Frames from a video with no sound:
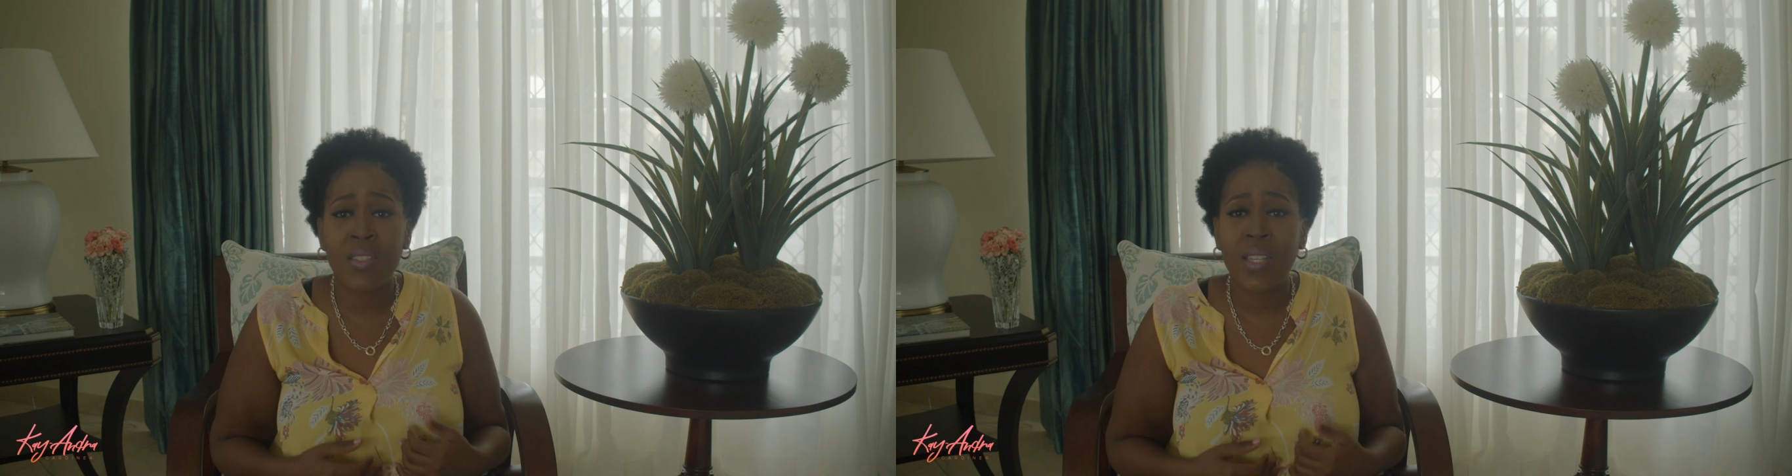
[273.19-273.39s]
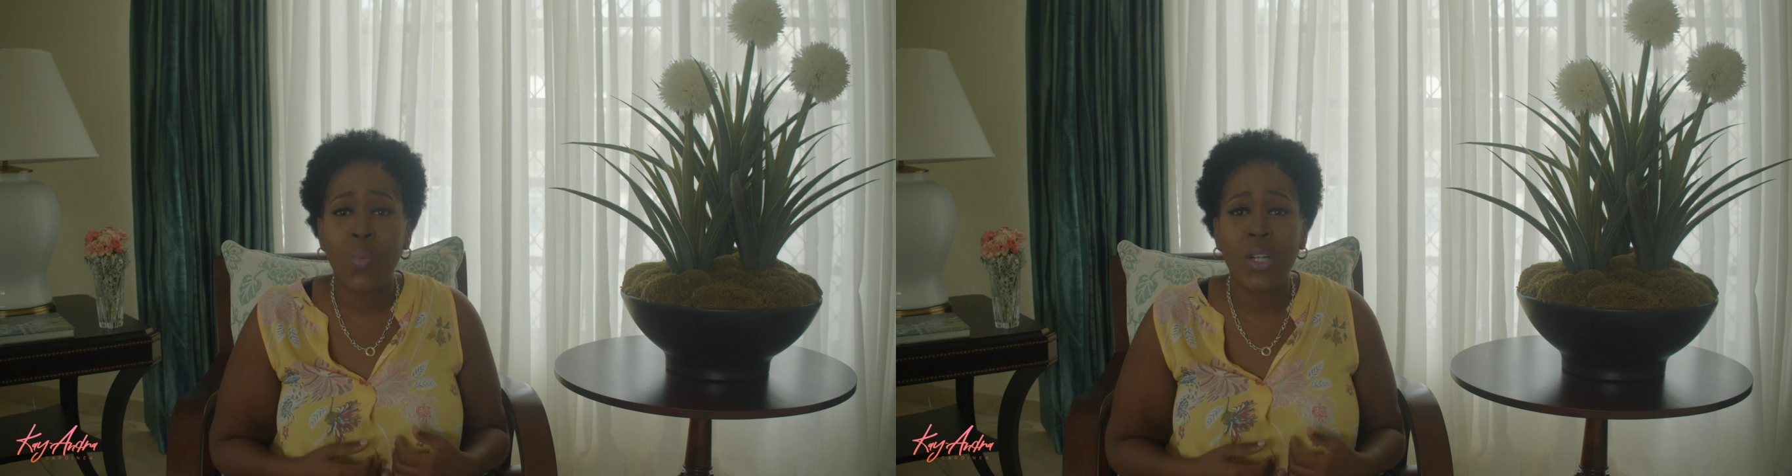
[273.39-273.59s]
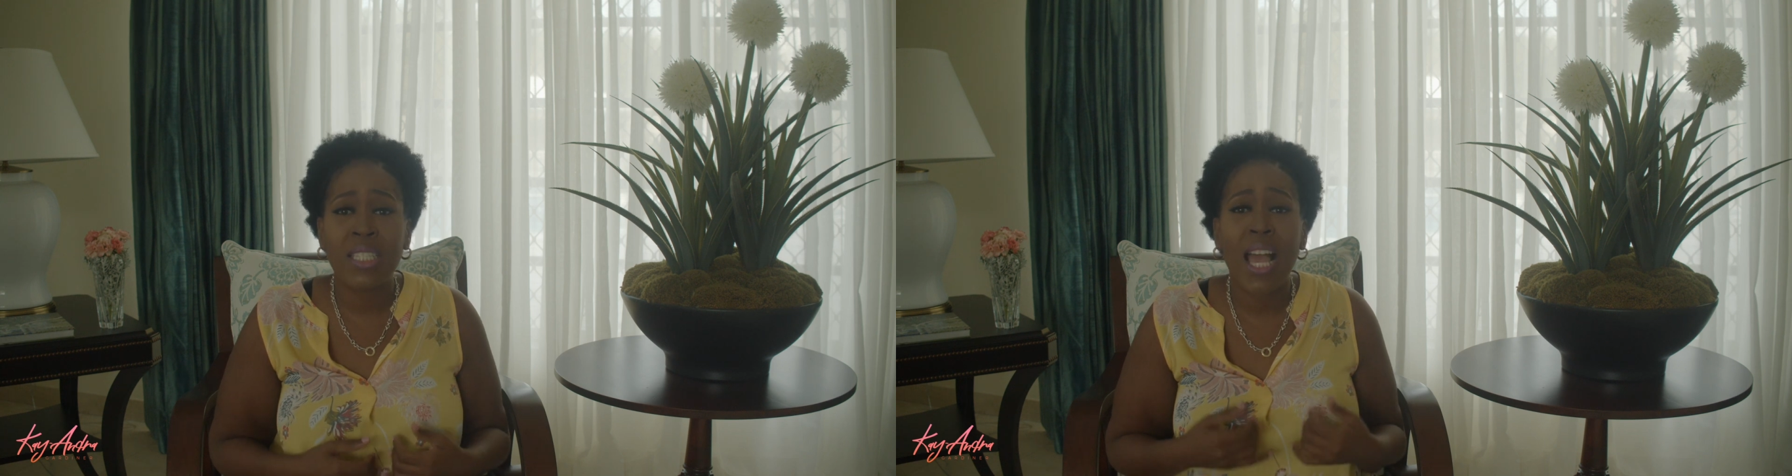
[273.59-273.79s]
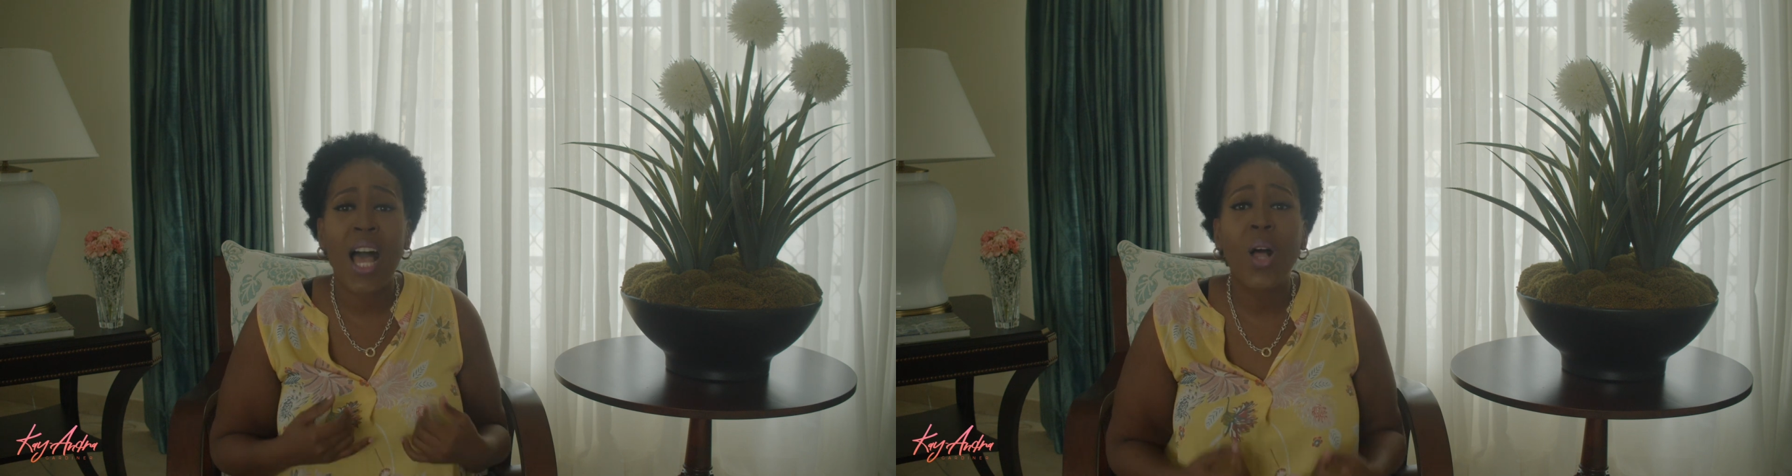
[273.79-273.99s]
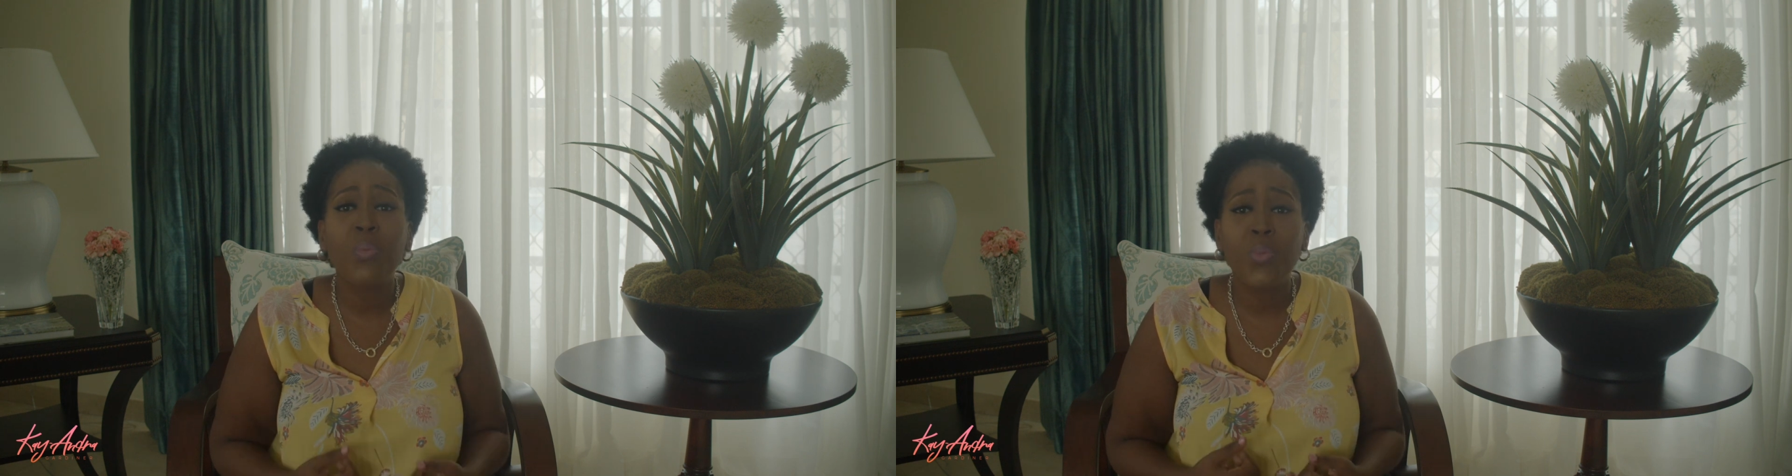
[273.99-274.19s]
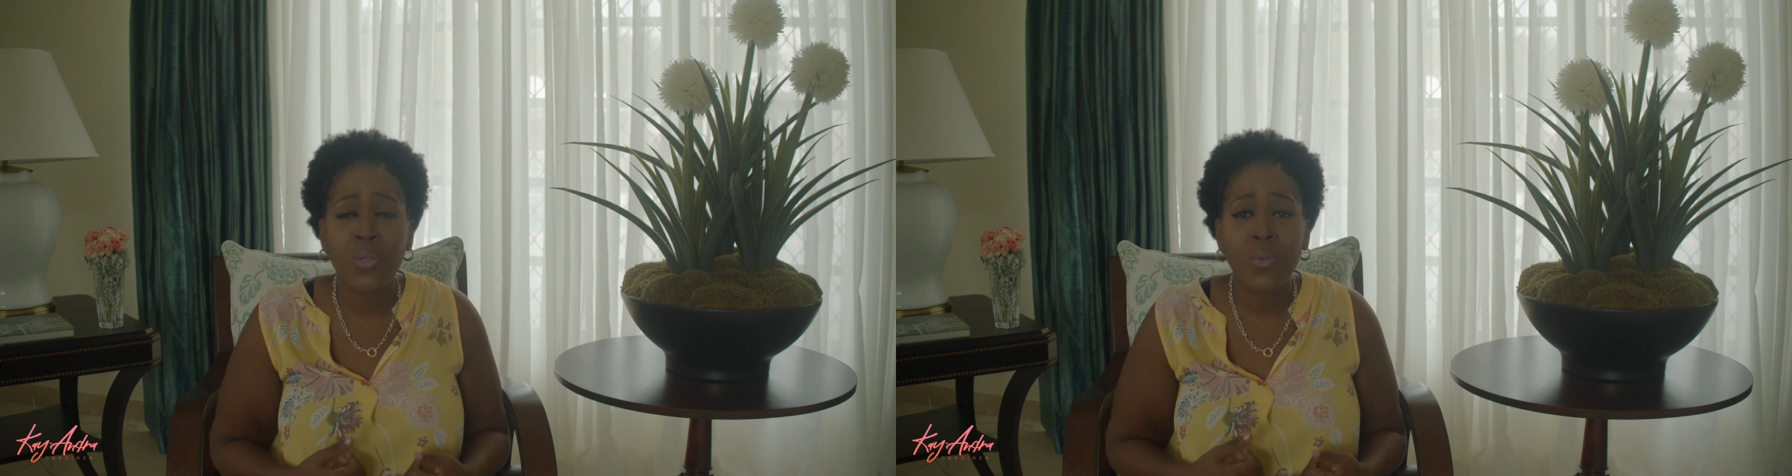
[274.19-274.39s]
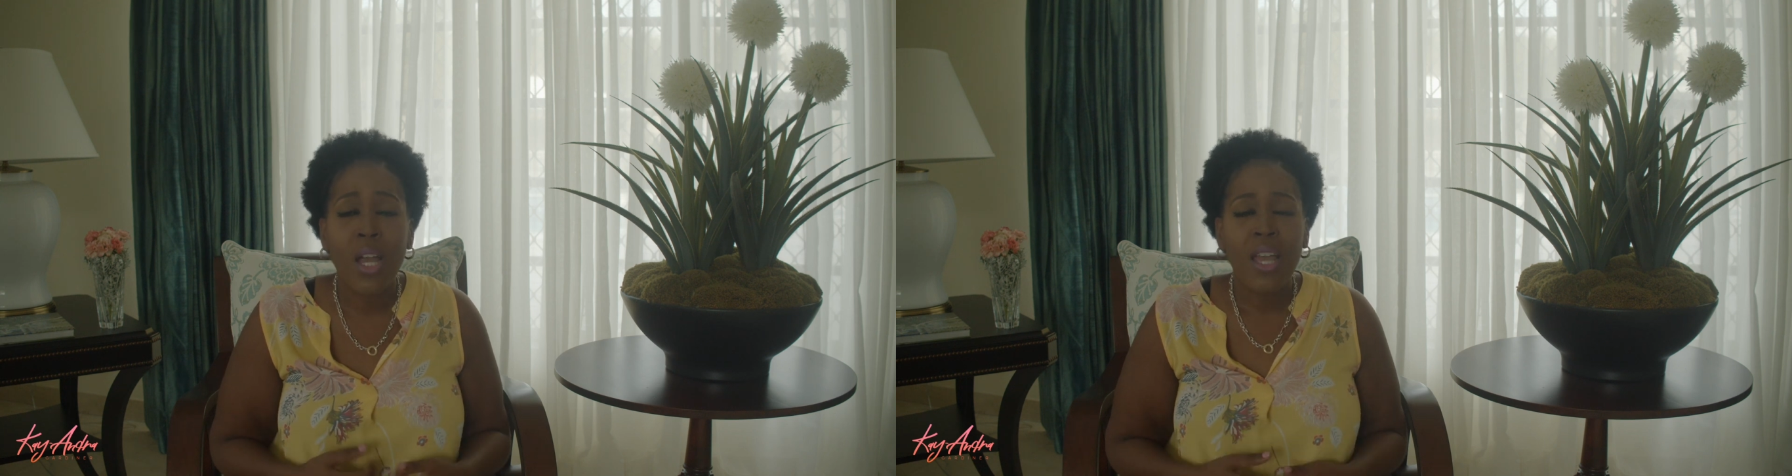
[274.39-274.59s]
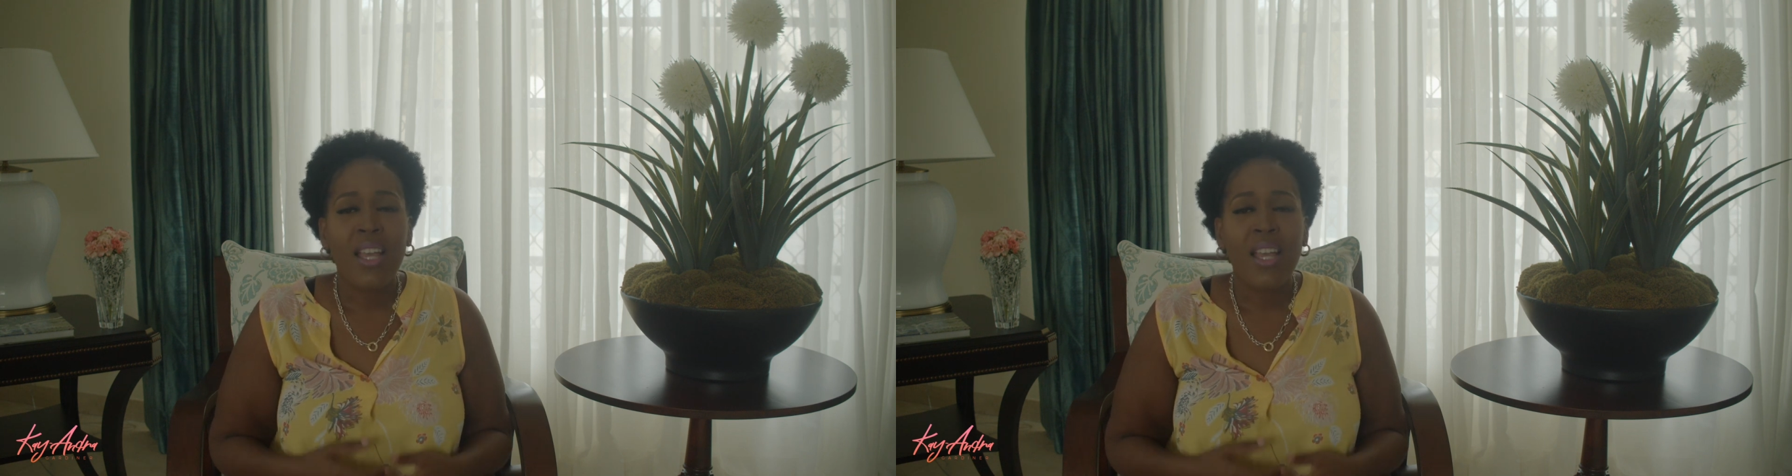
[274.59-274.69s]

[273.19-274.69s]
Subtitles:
someone to help you,